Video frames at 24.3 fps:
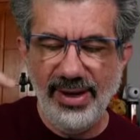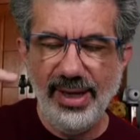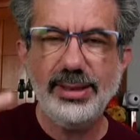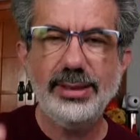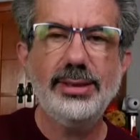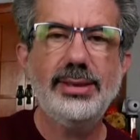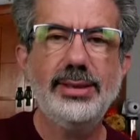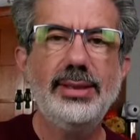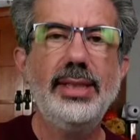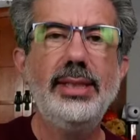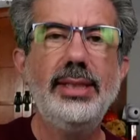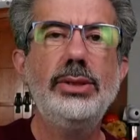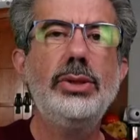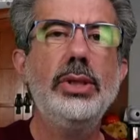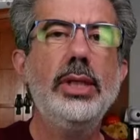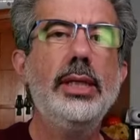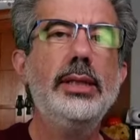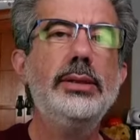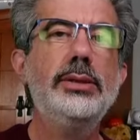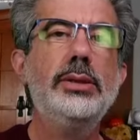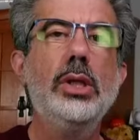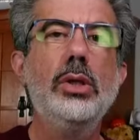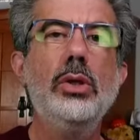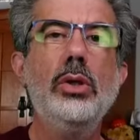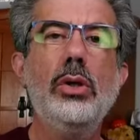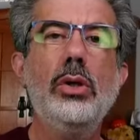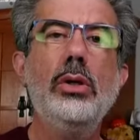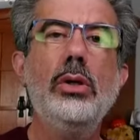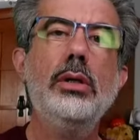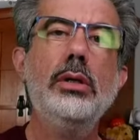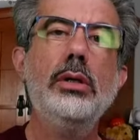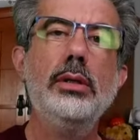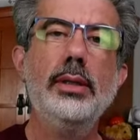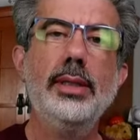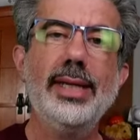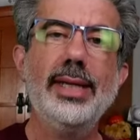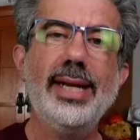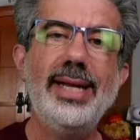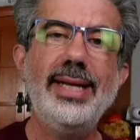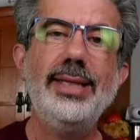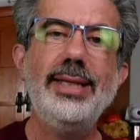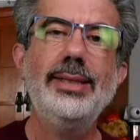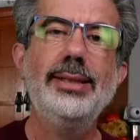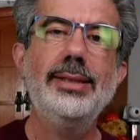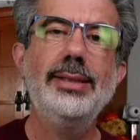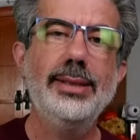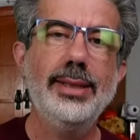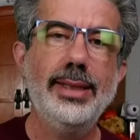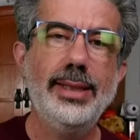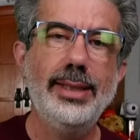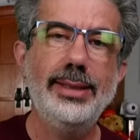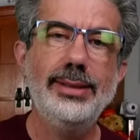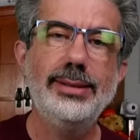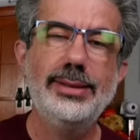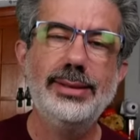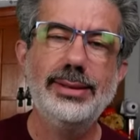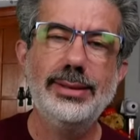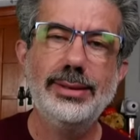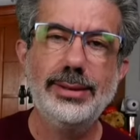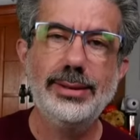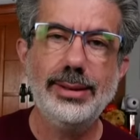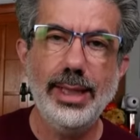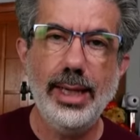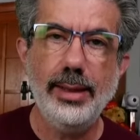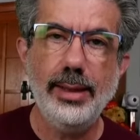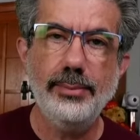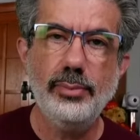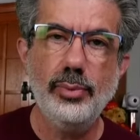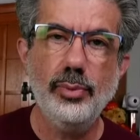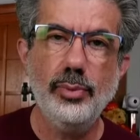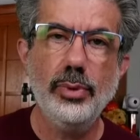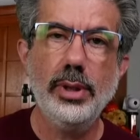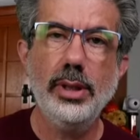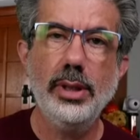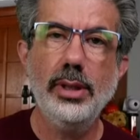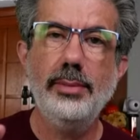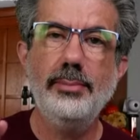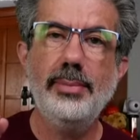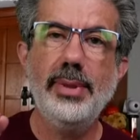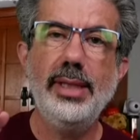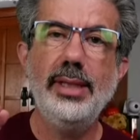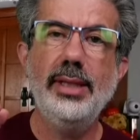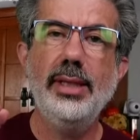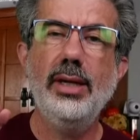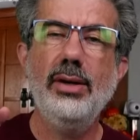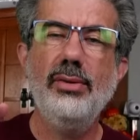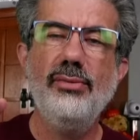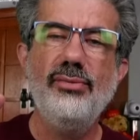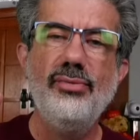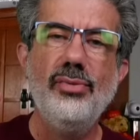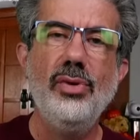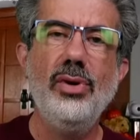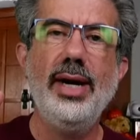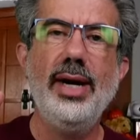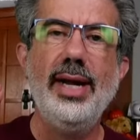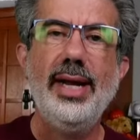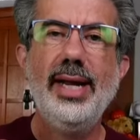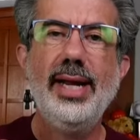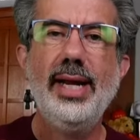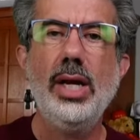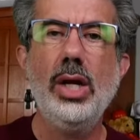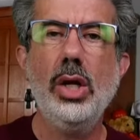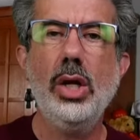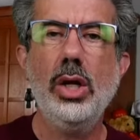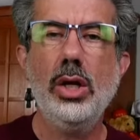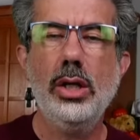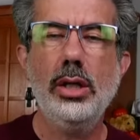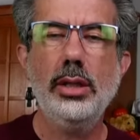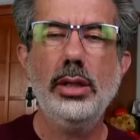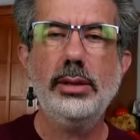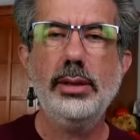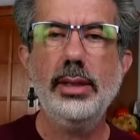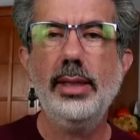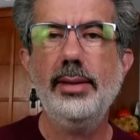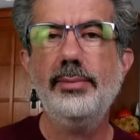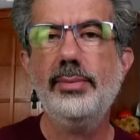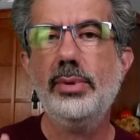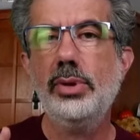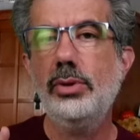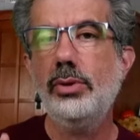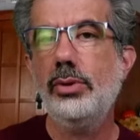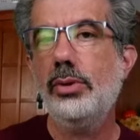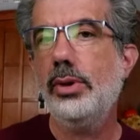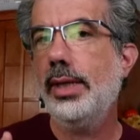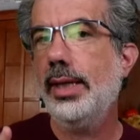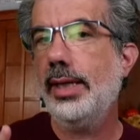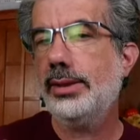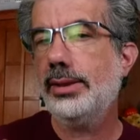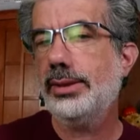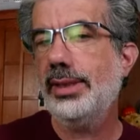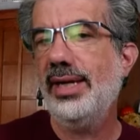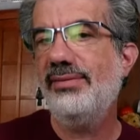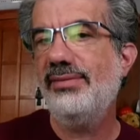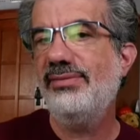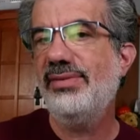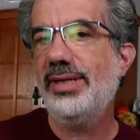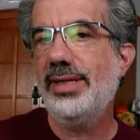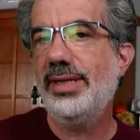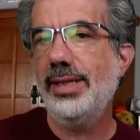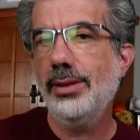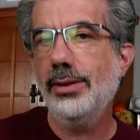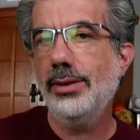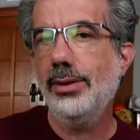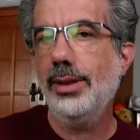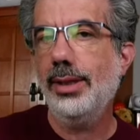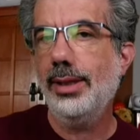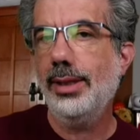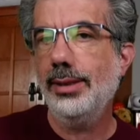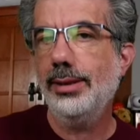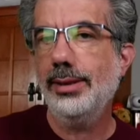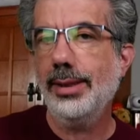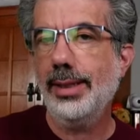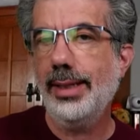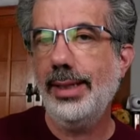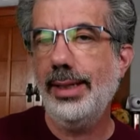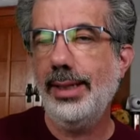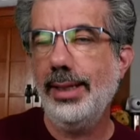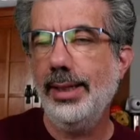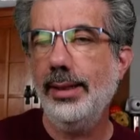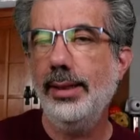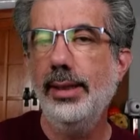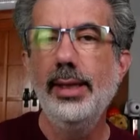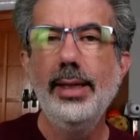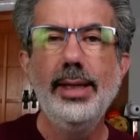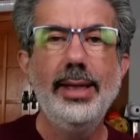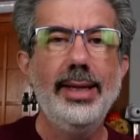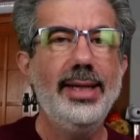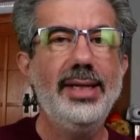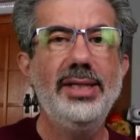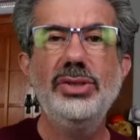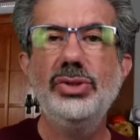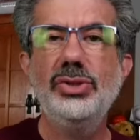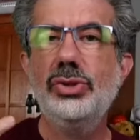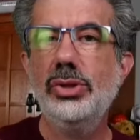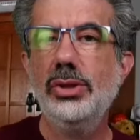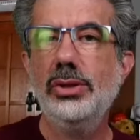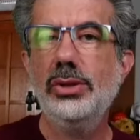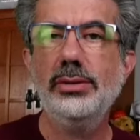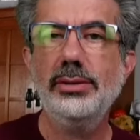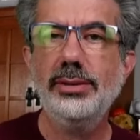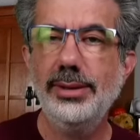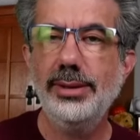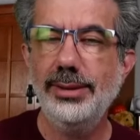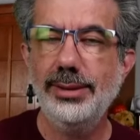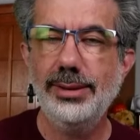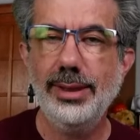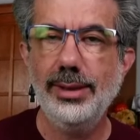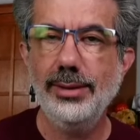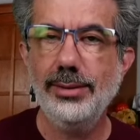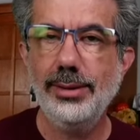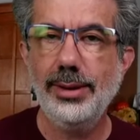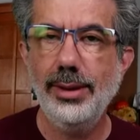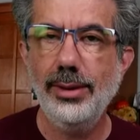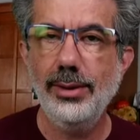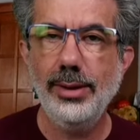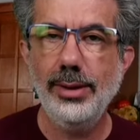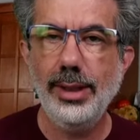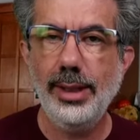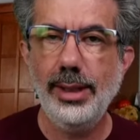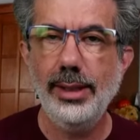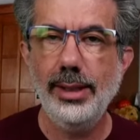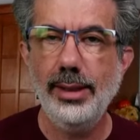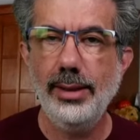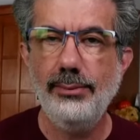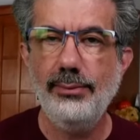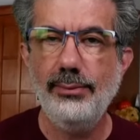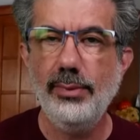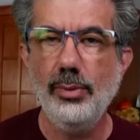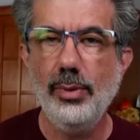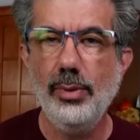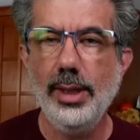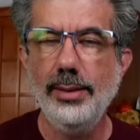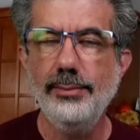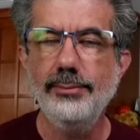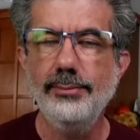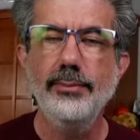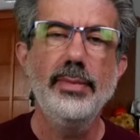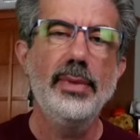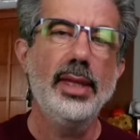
and St. John's are all late night stops. We're going to be there for a long time. So you could actually have dinner on land in Charleston, South Carolina if you want.